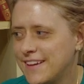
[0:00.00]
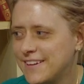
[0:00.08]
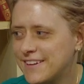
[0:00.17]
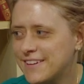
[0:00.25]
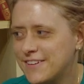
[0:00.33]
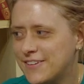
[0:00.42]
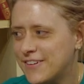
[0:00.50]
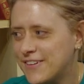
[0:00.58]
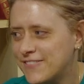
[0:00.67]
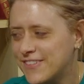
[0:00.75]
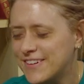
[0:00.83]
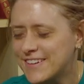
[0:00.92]
Thank you. I'm
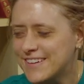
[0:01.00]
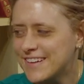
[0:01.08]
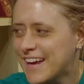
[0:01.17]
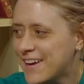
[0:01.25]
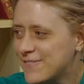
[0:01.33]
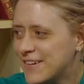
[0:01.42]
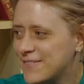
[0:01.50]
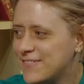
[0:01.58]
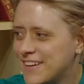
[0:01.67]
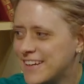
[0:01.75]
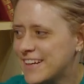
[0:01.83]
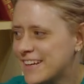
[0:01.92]
really happy to
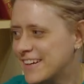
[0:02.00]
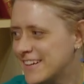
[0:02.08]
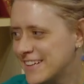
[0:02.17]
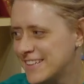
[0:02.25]
be here.